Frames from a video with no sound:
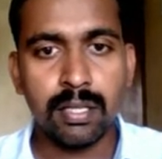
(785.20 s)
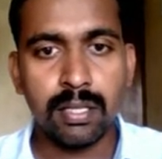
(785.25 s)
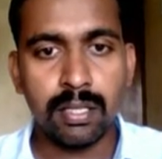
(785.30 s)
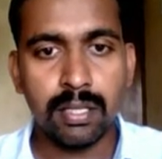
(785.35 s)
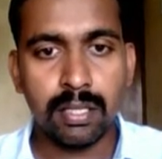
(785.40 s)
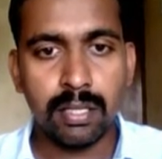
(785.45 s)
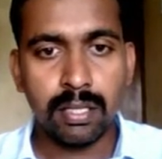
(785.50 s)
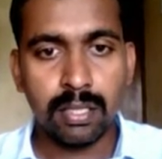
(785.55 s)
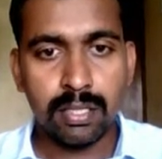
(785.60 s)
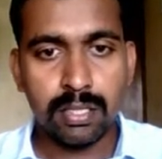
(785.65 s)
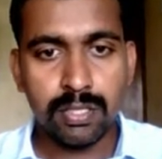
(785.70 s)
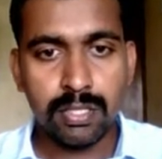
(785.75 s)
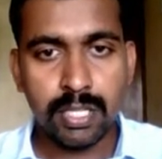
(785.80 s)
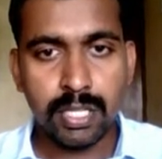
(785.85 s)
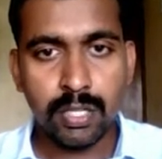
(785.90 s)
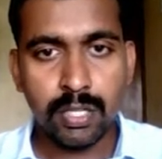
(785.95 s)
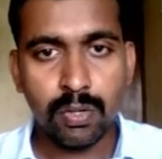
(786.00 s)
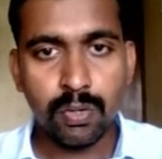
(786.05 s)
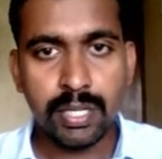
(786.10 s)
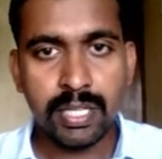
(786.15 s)
0
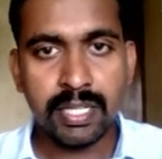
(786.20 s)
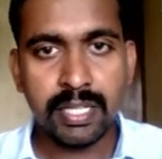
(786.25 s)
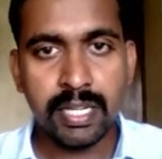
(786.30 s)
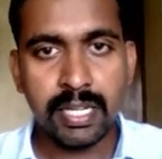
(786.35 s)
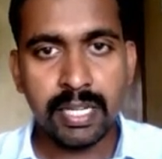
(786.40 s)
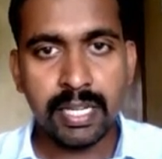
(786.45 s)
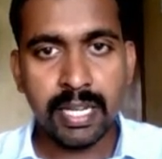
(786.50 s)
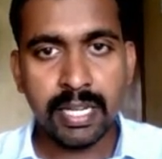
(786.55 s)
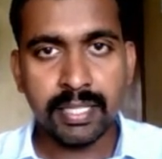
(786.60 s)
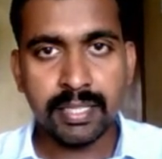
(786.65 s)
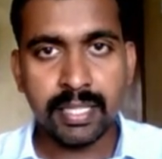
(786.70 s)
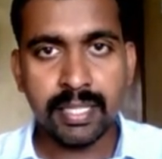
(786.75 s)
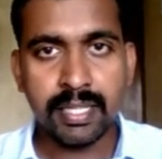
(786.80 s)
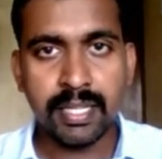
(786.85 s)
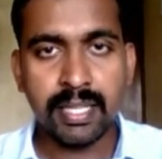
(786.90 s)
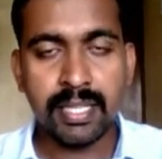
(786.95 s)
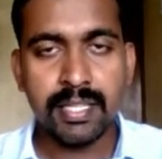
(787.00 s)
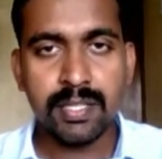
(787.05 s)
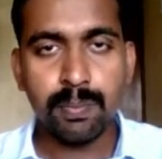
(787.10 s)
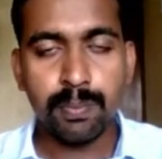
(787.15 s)
degree line, that
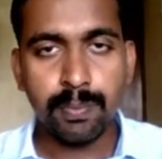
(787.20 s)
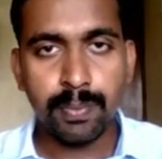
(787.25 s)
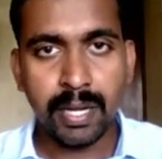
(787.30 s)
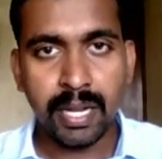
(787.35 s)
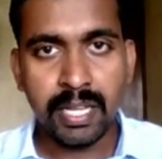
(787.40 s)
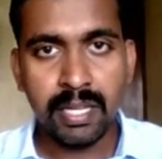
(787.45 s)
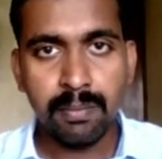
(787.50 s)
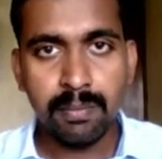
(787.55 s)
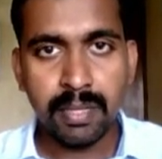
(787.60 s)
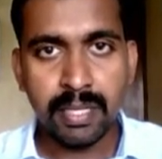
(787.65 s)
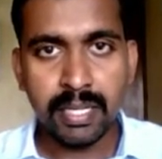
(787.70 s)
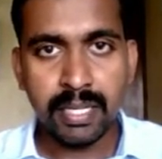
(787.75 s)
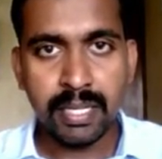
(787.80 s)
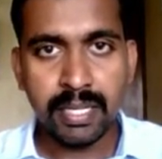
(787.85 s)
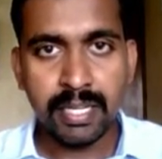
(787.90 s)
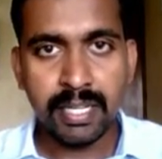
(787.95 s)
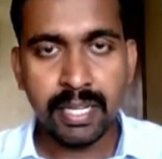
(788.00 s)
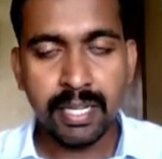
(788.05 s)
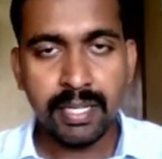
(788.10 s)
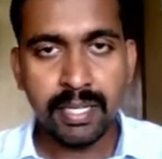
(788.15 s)
is prime
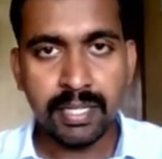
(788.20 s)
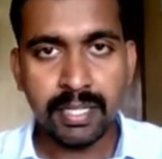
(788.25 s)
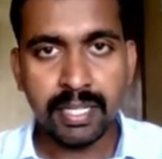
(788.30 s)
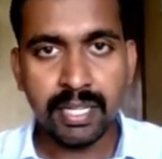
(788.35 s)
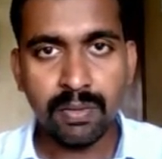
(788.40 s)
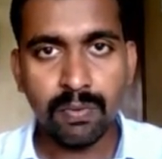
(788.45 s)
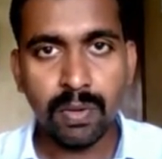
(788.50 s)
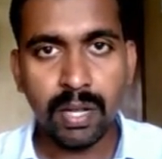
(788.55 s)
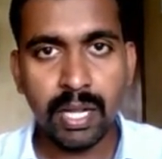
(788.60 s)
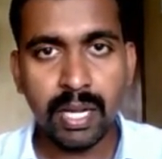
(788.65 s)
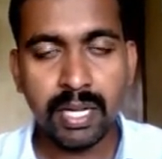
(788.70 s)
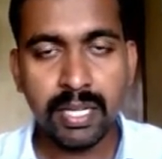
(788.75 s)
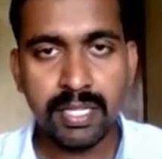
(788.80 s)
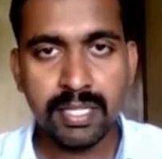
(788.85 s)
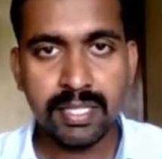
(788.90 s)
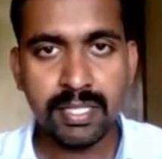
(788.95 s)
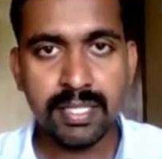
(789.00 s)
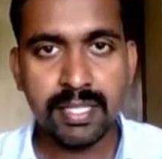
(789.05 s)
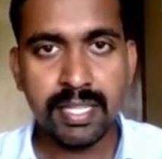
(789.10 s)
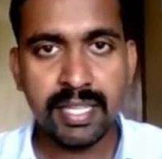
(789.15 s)
meridian, divides
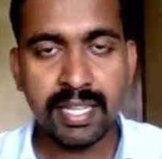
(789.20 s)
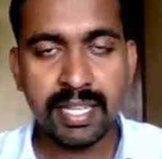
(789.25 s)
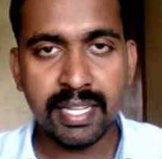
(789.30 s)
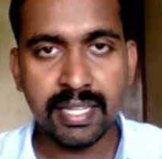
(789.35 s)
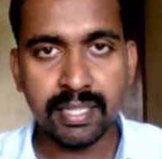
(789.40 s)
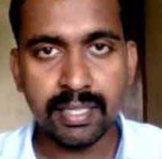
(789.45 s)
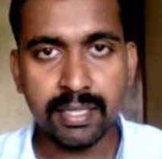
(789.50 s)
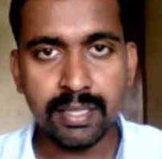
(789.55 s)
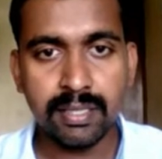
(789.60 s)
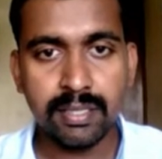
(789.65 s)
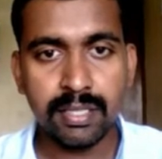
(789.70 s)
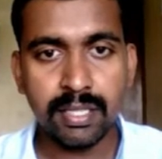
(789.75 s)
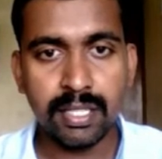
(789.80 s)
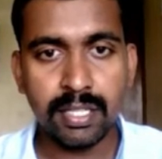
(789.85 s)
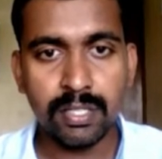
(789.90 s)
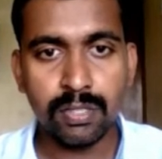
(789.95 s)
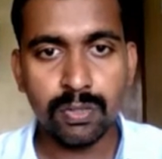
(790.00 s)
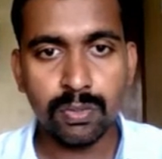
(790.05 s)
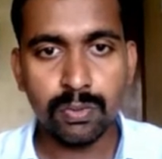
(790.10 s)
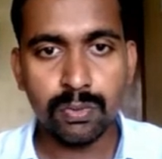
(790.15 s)
the earth
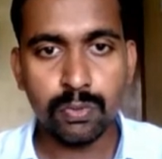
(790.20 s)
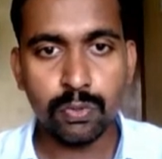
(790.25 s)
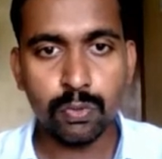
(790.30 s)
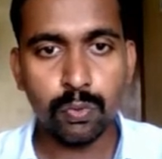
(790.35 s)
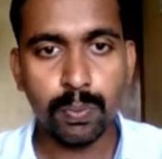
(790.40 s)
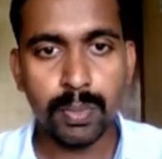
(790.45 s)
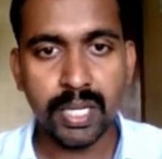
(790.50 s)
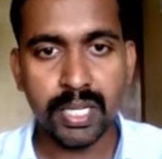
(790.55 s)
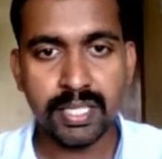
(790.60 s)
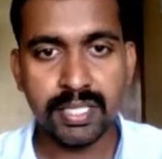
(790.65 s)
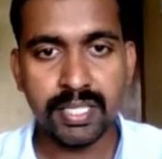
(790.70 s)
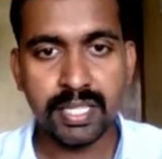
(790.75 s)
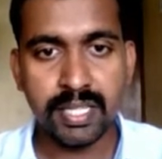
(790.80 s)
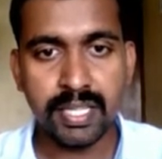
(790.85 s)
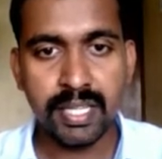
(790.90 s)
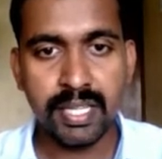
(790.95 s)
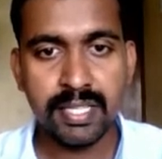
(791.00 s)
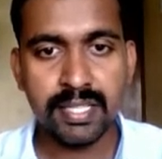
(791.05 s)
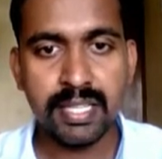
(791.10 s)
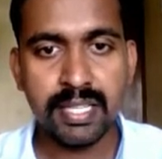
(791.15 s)
into two parts, that
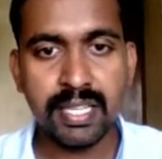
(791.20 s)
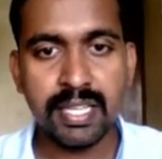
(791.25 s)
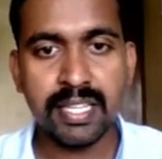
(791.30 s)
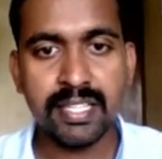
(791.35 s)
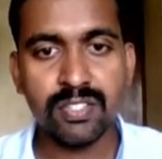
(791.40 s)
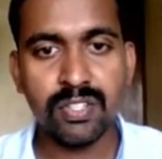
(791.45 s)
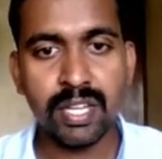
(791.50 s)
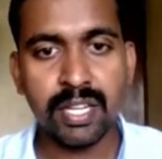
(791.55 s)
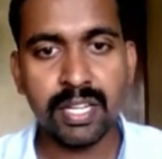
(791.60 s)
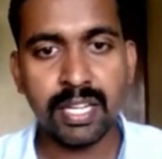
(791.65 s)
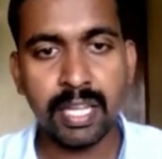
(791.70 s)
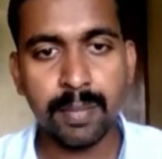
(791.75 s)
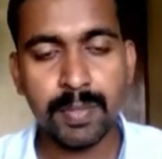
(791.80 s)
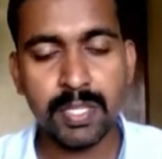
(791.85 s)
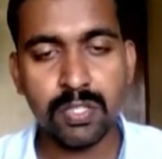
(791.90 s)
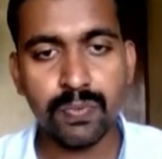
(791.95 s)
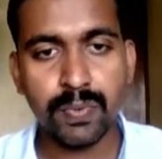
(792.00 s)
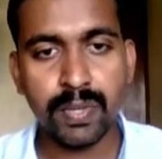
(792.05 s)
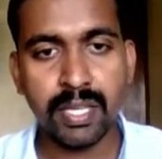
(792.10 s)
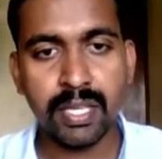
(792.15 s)
is eastern
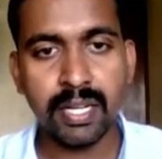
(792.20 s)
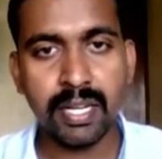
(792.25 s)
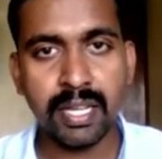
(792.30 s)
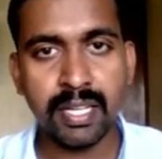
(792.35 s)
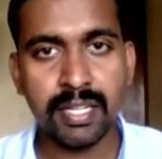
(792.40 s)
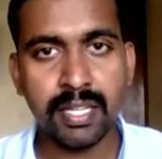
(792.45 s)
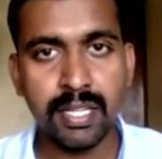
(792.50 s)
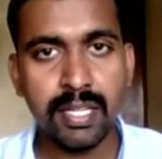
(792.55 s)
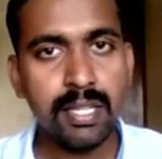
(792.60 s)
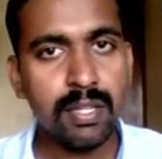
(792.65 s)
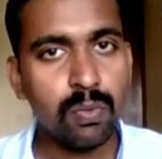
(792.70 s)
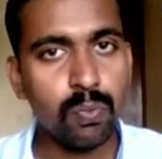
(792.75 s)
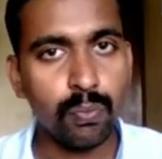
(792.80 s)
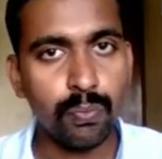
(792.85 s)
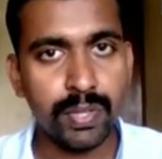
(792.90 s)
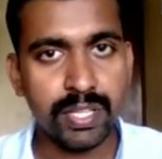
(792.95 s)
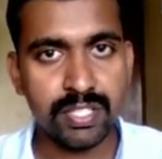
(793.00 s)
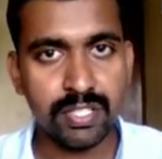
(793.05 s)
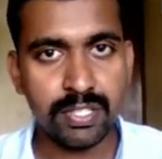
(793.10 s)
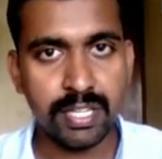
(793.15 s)
hemisphere and
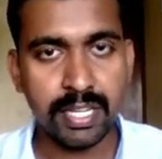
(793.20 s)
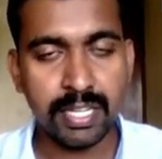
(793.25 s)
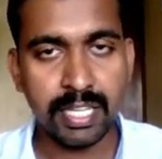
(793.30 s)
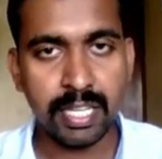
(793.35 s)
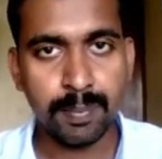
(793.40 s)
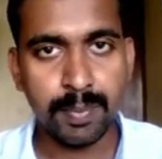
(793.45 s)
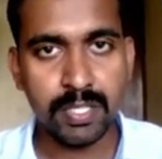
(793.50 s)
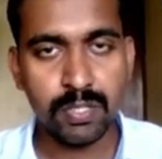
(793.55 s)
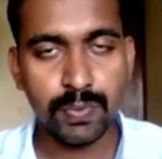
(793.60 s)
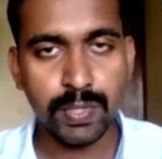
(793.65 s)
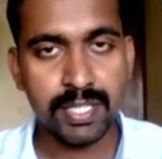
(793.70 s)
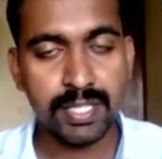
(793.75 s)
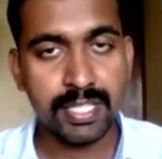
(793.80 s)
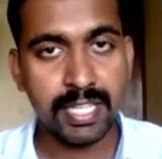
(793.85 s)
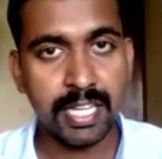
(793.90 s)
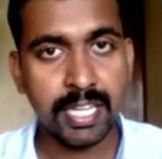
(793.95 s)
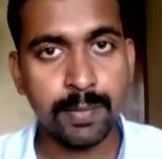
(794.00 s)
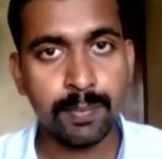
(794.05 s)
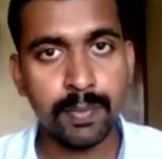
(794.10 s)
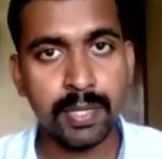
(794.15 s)
western hemisphere,
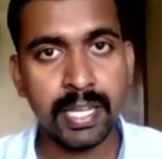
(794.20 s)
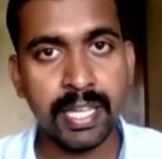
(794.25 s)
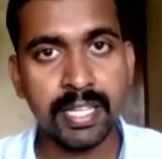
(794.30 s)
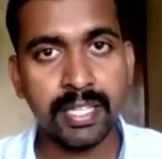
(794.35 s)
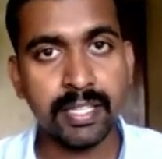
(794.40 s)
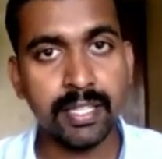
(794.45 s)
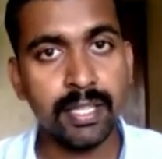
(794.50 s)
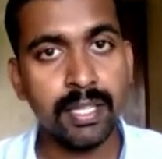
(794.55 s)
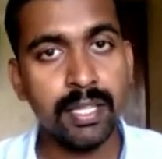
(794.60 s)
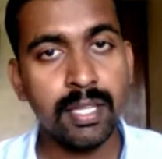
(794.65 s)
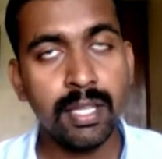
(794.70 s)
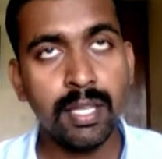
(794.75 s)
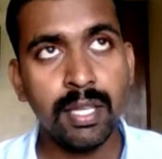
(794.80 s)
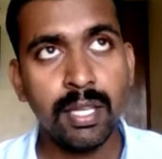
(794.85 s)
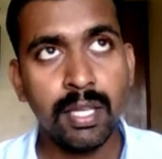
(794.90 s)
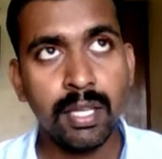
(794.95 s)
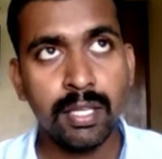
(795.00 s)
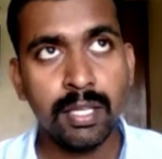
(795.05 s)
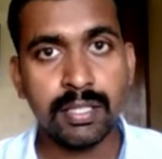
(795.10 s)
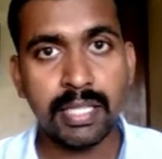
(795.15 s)
same like
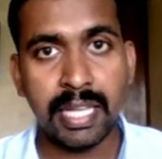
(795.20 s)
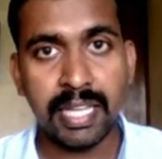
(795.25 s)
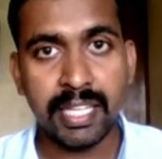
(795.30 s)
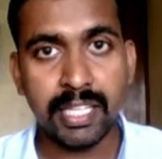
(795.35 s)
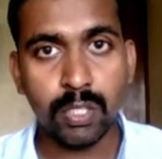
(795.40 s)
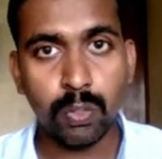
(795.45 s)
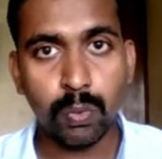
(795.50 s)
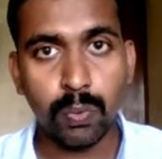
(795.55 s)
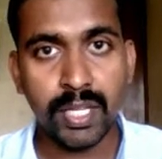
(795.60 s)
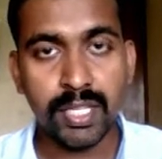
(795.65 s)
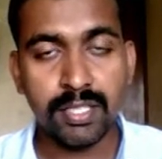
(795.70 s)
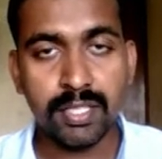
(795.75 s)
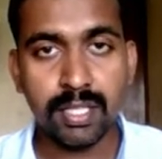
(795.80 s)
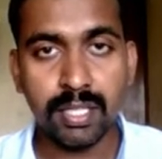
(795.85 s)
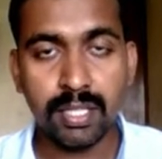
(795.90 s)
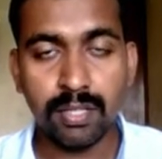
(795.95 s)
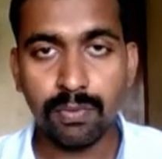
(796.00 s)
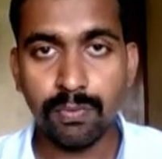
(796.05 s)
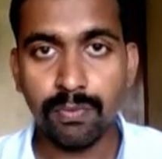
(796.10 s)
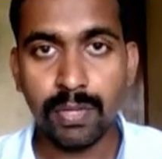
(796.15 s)
the equator.
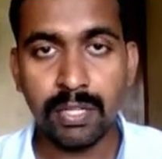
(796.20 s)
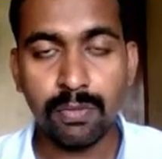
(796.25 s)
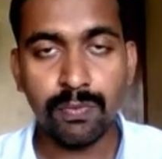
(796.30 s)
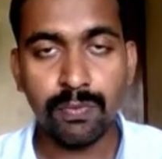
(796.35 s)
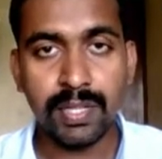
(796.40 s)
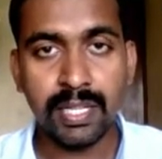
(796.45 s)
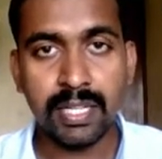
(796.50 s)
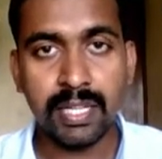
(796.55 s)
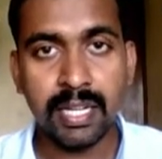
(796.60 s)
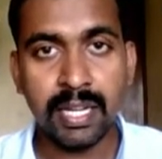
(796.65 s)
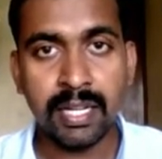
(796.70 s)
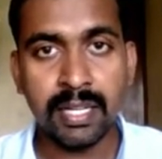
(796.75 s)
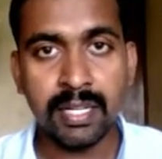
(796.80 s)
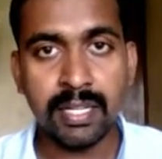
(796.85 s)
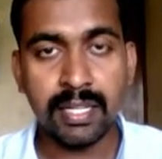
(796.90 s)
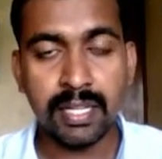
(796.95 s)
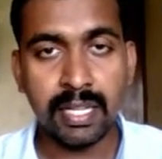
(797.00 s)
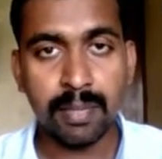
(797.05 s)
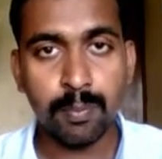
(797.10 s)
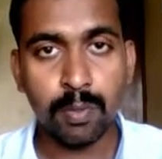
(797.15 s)
When we learned
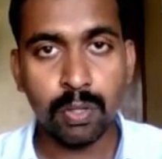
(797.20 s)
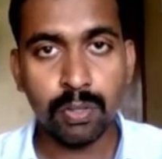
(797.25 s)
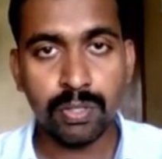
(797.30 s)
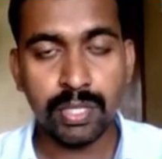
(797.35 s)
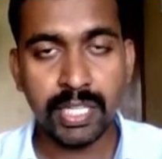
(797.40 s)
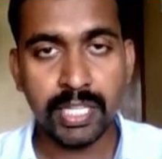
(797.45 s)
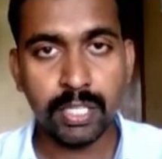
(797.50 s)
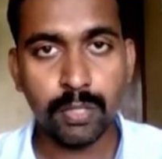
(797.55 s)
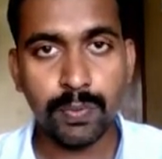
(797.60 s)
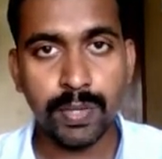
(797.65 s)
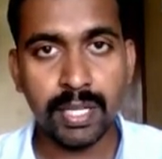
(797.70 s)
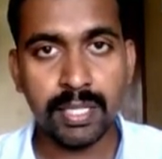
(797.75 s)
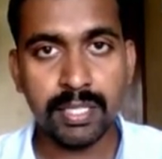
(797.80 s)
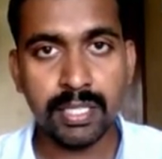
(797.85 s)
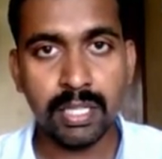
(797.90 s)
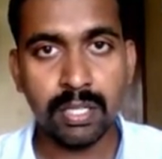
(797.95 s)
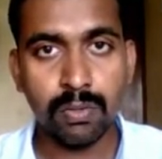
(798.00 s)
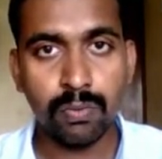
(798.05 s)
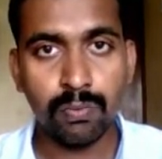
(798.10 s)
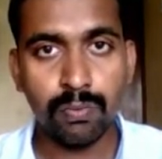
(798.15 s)
about equator,
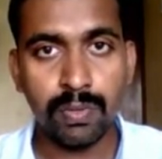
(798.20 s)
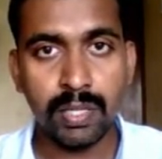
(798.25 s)
we